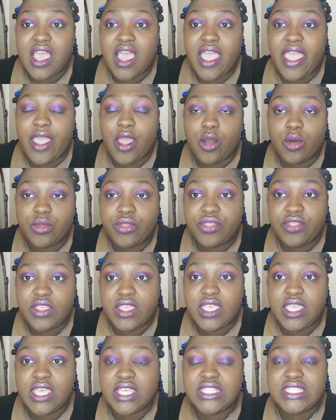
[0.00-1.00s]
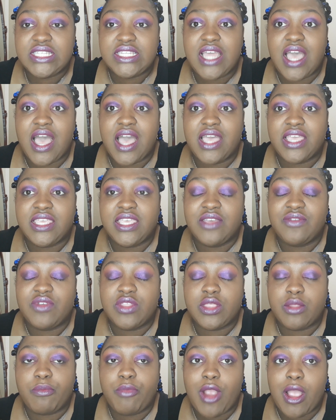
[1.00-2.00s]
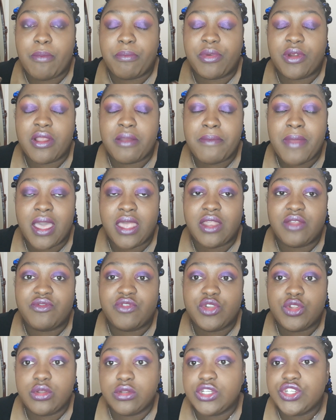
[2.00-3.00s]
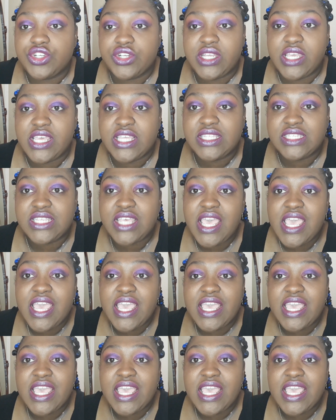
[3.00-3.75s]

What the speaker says: healthy, it's not given the proper amount of nutrients,